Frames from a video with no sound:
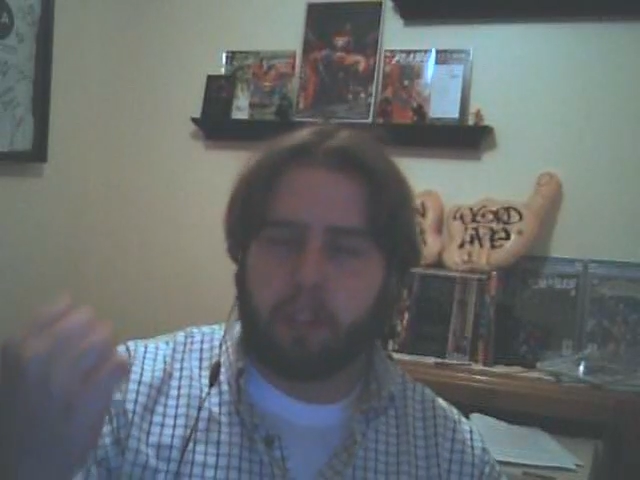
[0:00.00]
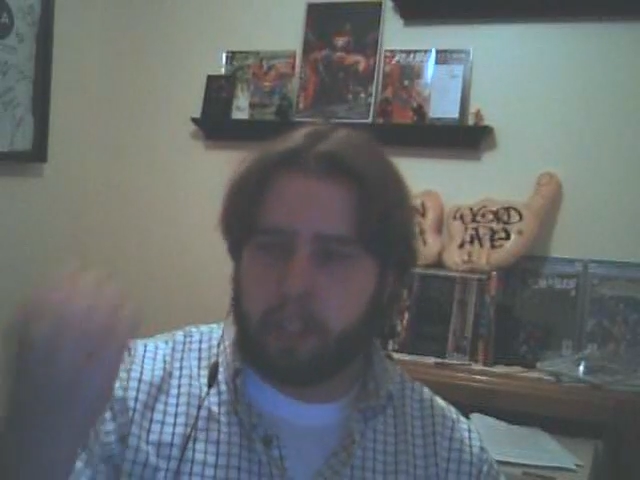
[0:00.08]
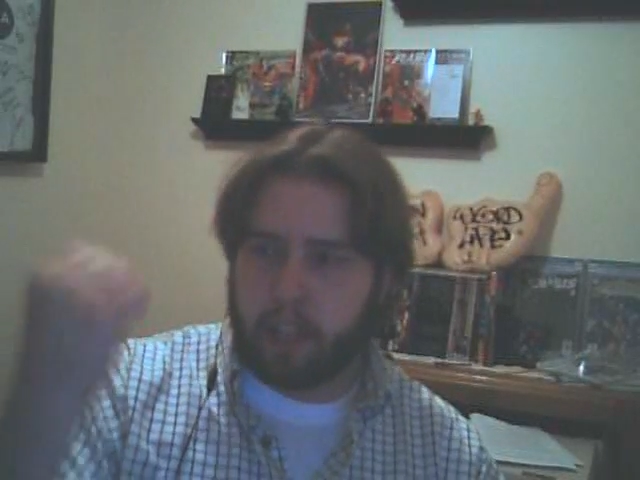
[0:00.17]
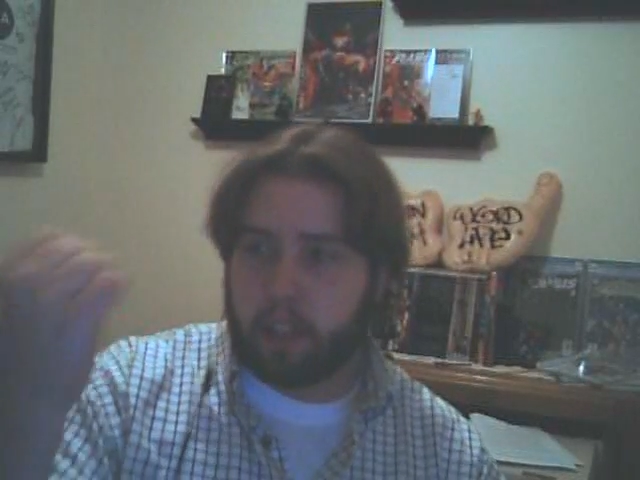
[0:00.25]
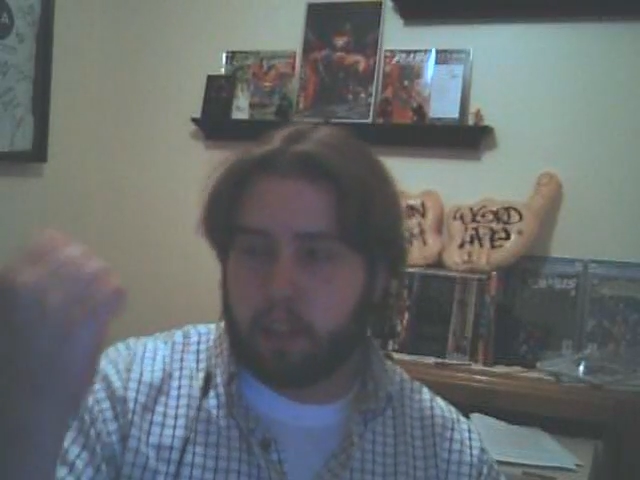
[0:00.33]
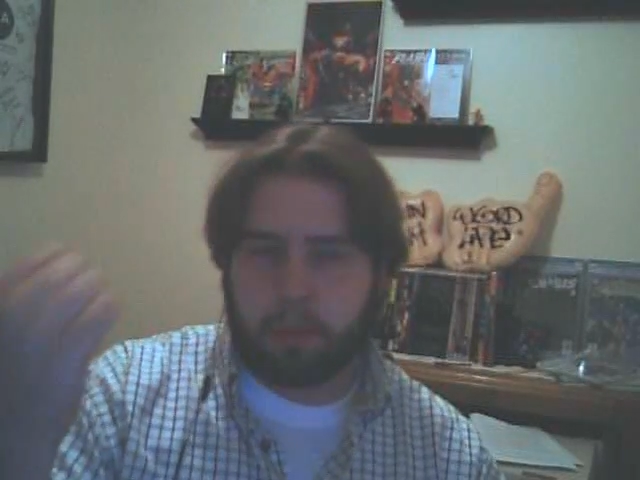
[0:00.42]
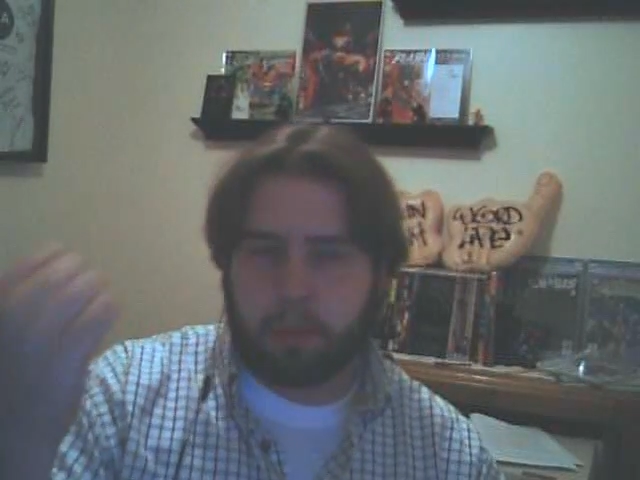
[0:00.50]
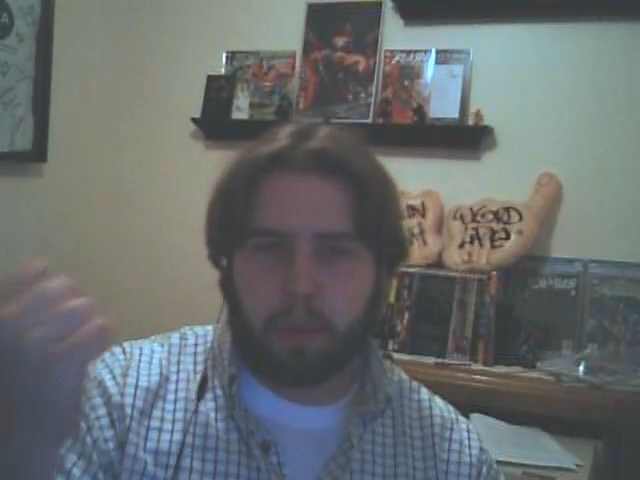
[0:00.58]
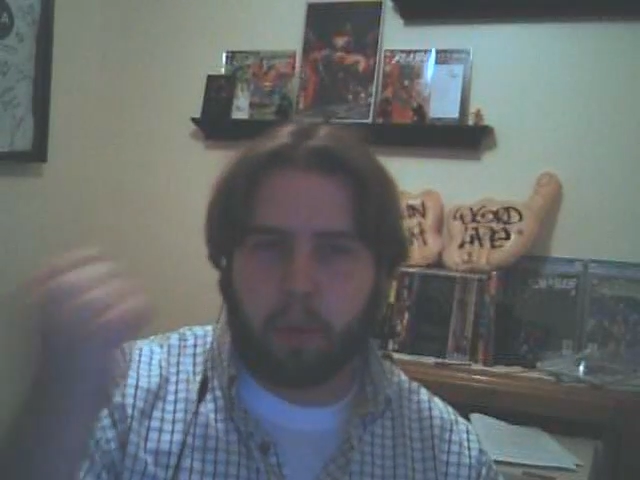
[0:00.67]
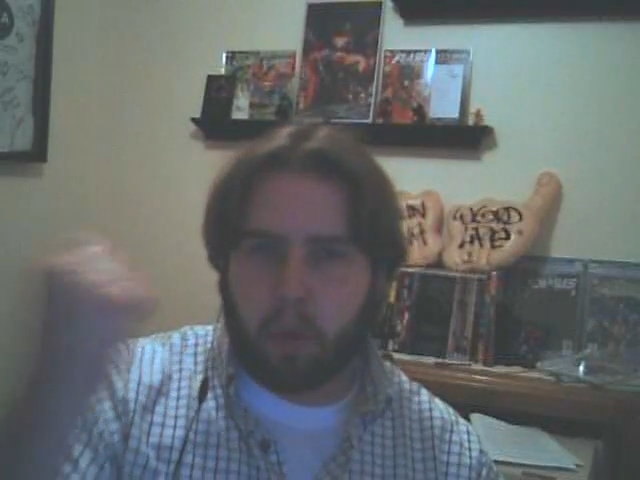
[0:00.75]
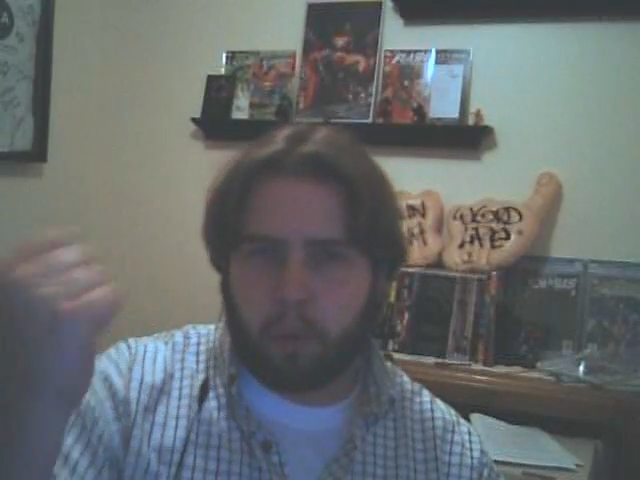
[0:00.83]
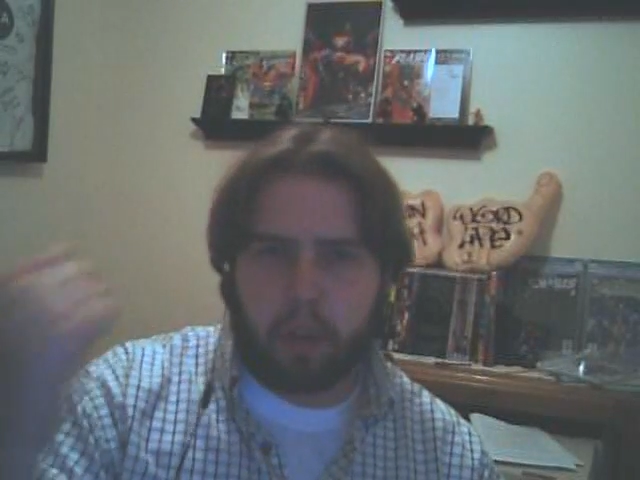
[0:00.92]
the
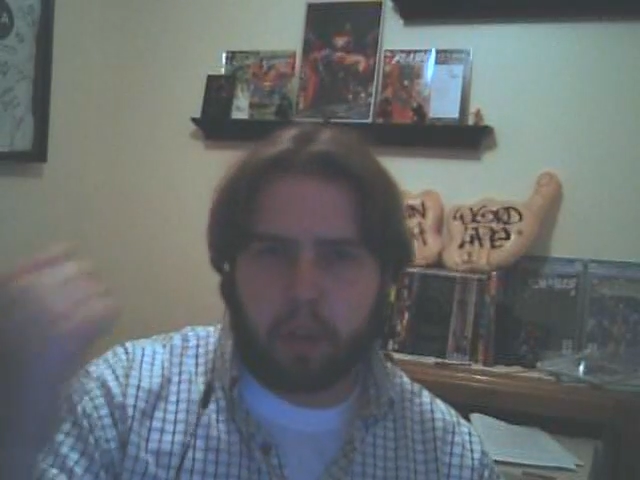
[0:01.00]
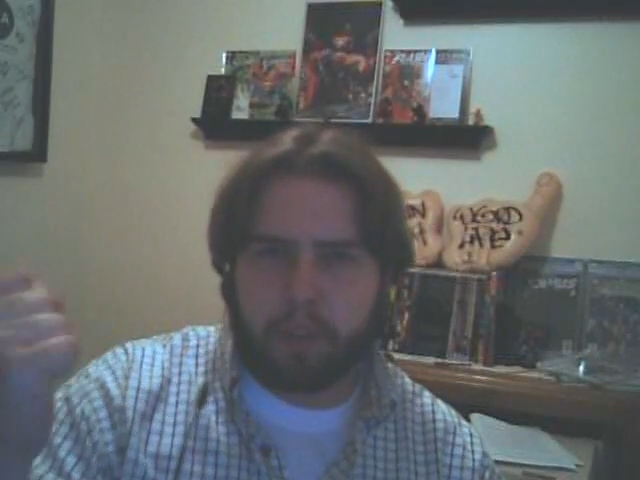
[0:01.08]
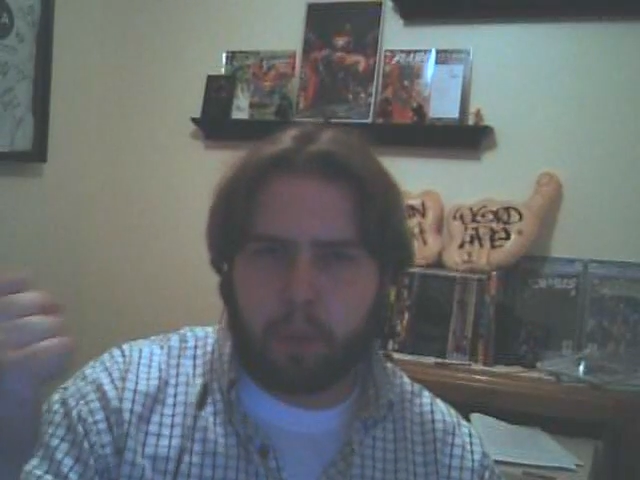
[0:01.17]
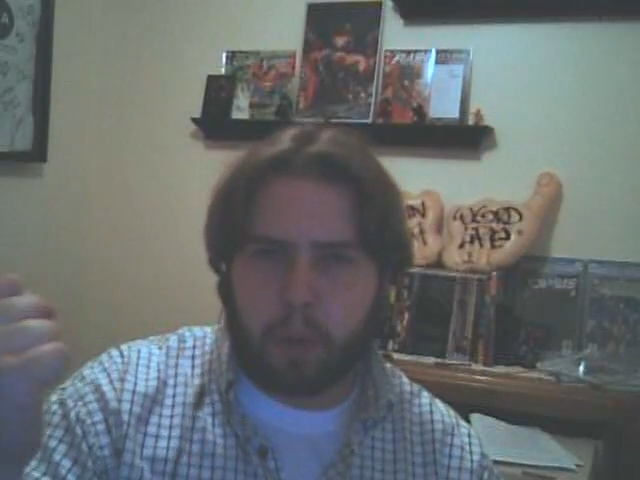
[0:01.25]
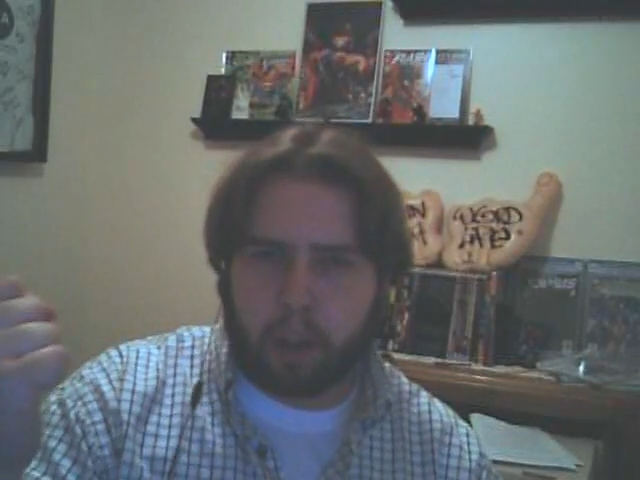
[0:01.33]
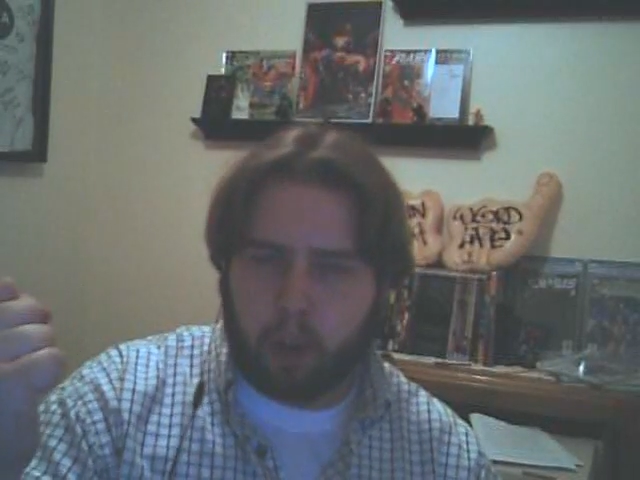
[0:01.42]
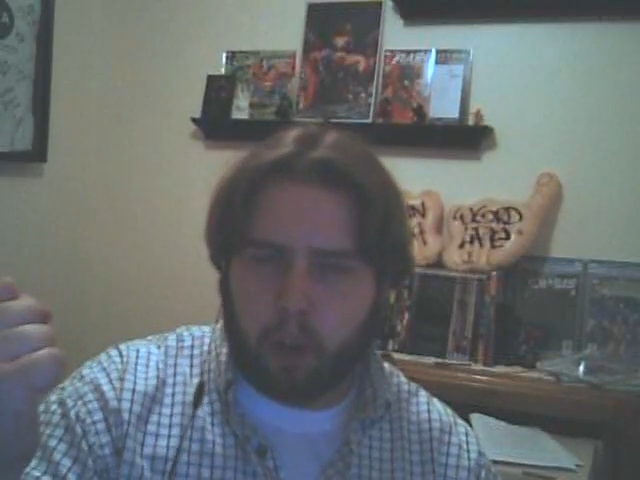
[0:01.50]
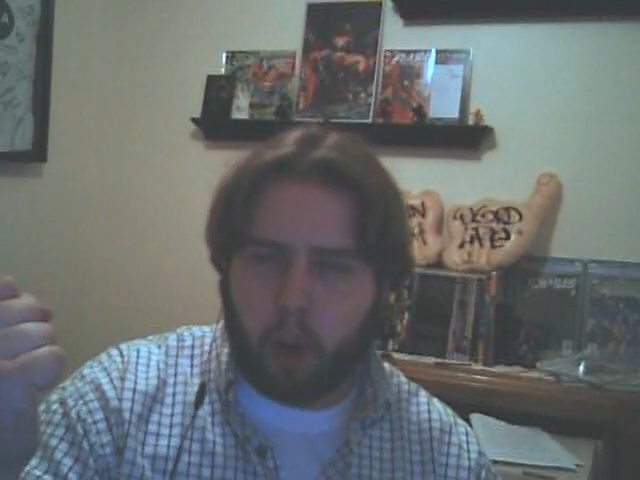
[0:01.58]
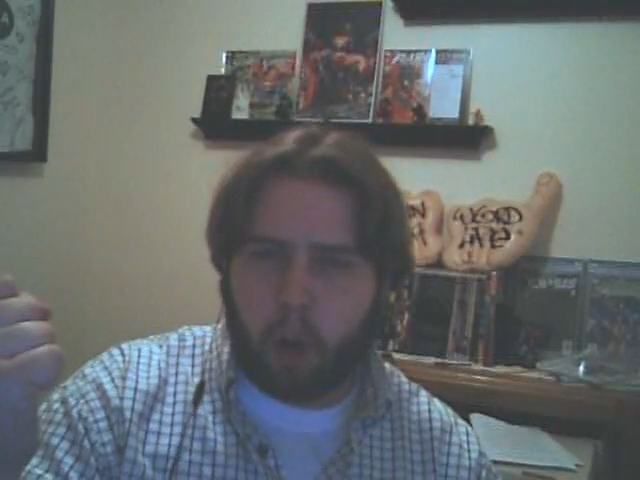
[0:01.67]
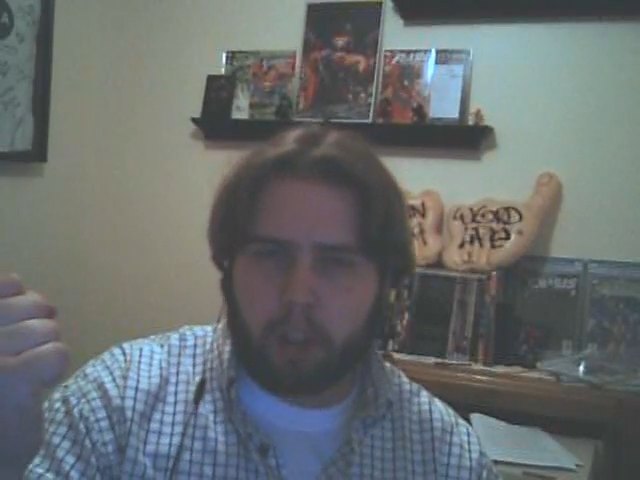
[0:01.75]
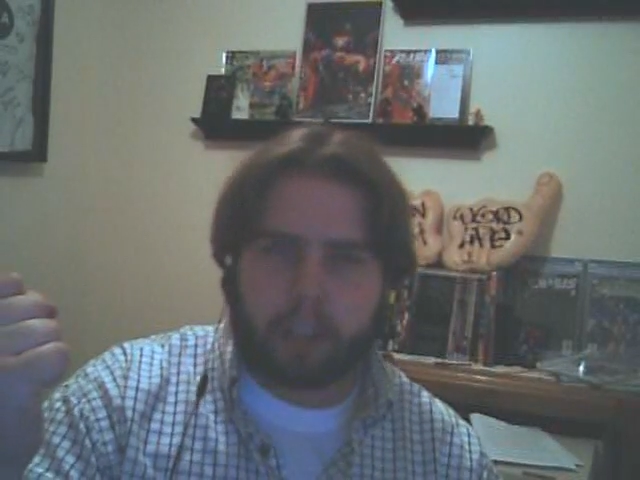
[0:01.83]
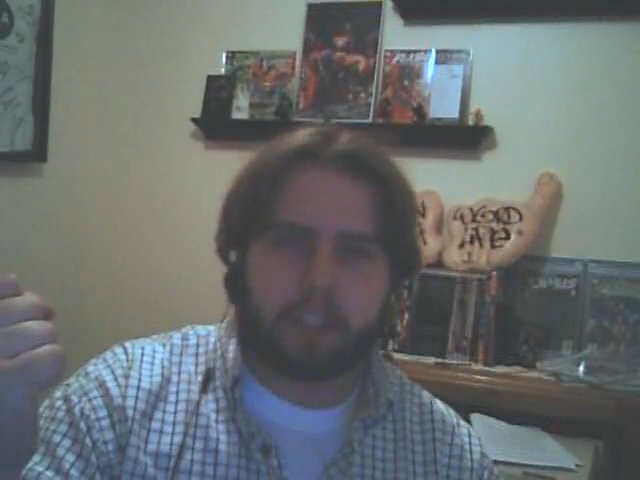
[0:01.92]
NWO, whatever you want to
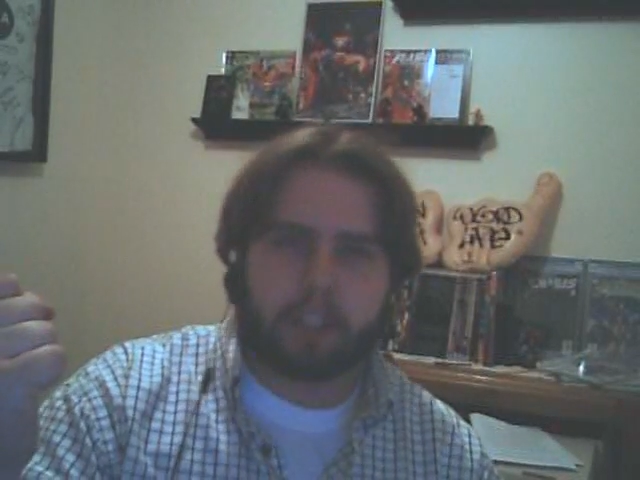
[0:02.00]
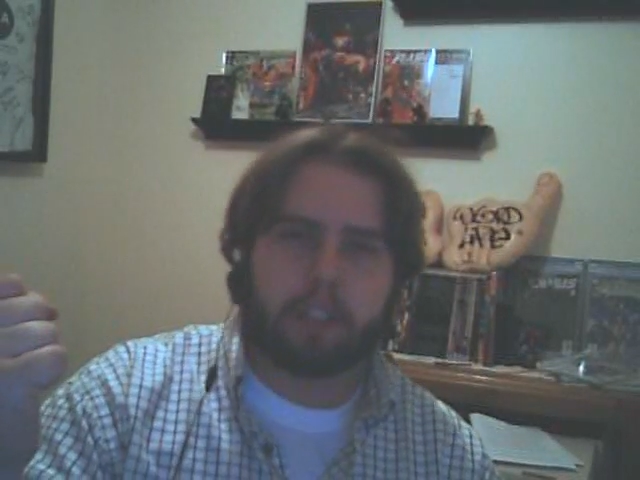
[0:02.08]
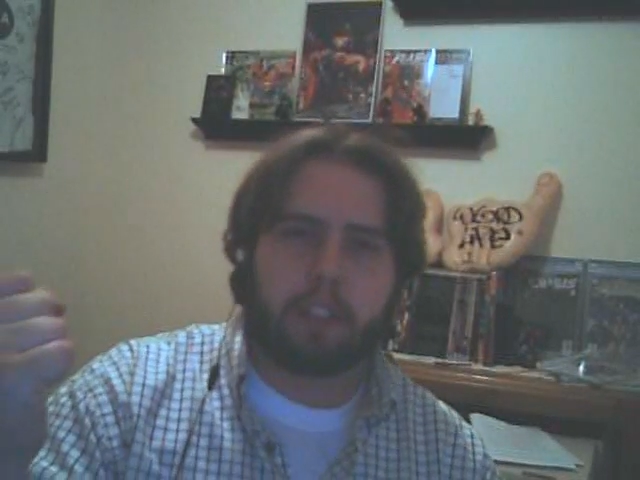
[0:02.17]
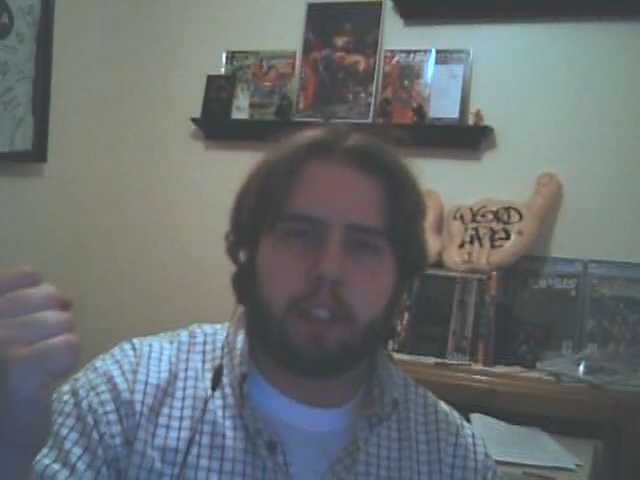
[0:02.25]
call it,